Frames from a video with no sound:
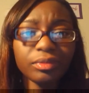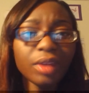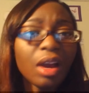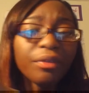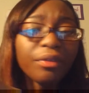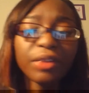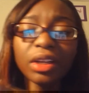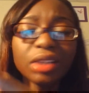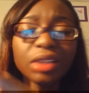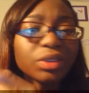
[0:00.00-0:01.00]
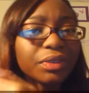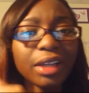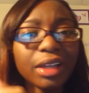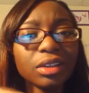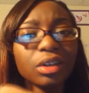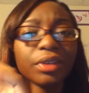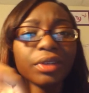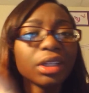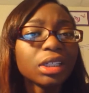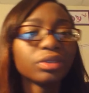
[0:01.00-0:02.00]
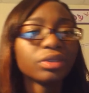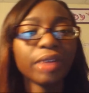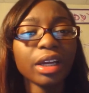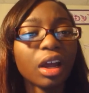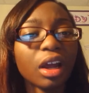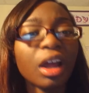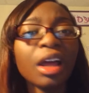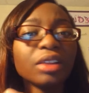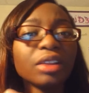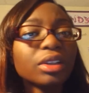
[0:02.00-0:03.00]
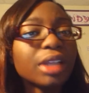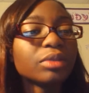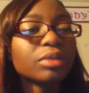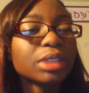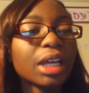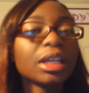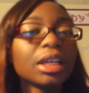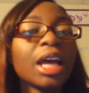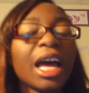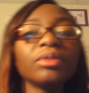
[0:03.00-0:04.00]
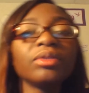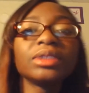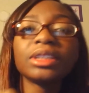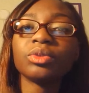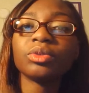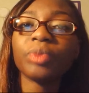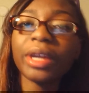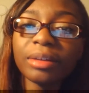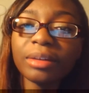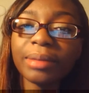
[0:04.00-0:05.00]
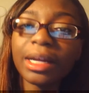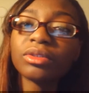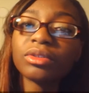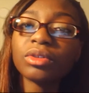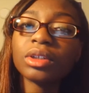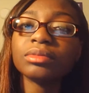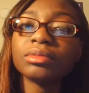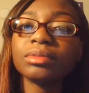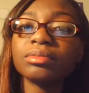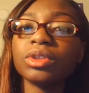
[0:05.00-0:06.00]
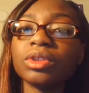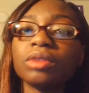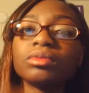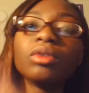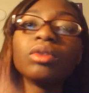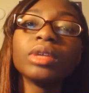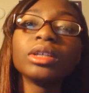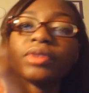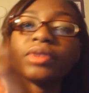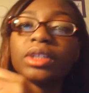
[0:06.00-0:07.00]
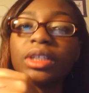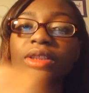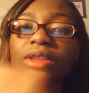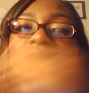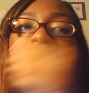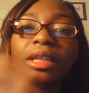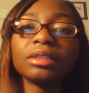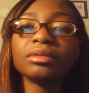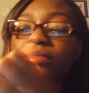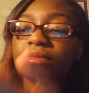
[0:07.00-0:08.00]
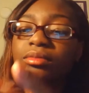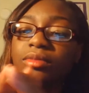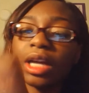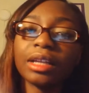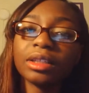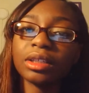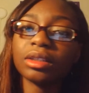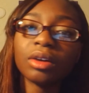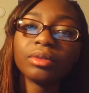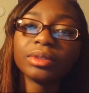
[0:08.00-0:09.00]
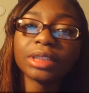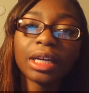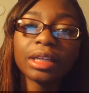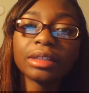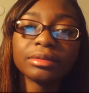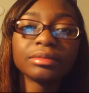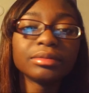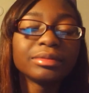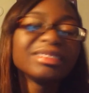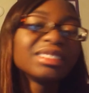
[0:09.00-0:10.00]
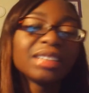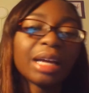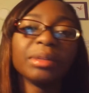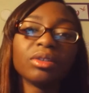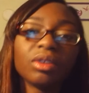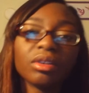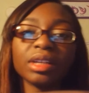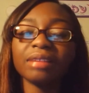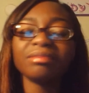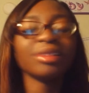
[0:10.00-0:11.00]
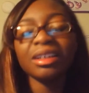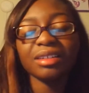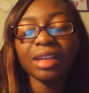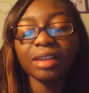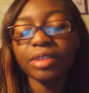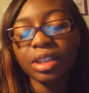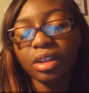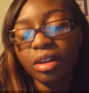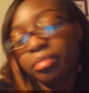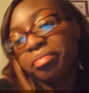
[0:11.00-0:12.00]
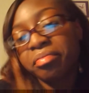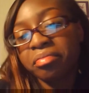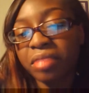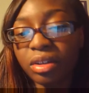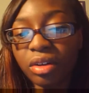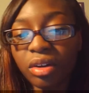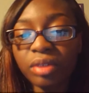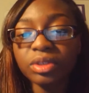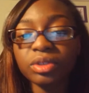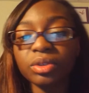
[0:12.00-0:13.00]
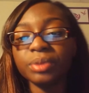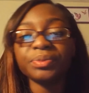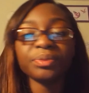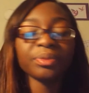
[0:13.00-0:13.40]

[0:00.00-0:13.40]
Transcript: Her fingernails were fine though. Her fingernails were regular. Thought that was kind of, I didn't want to say it was weird, but I thought, toenails, fingernails, they might kind of coincide. I mean, correlate. Not really though. But it was cool.